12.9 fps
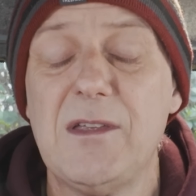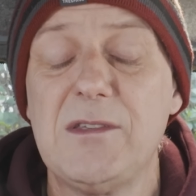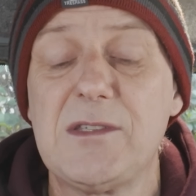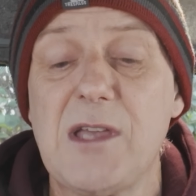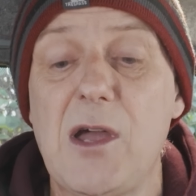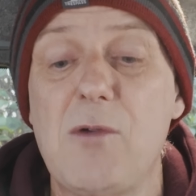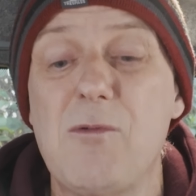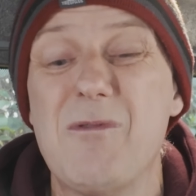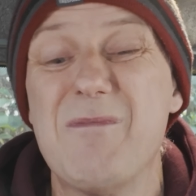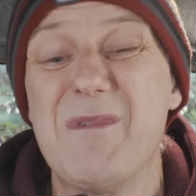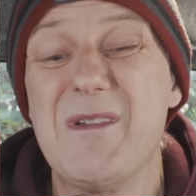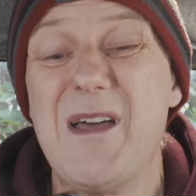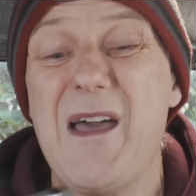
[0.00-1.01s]
So,
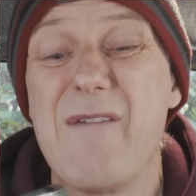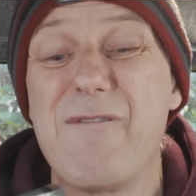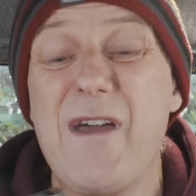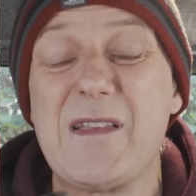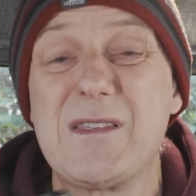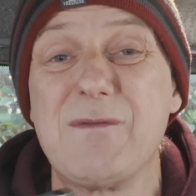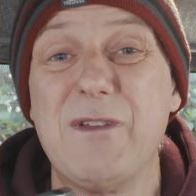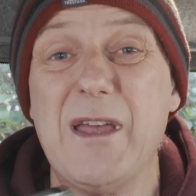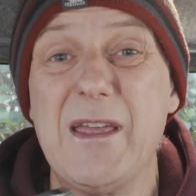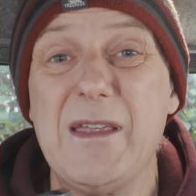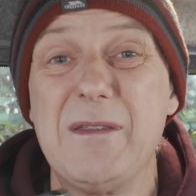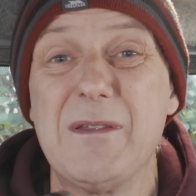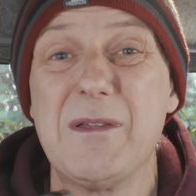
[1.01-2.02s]

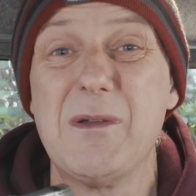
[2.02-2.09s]
effectively,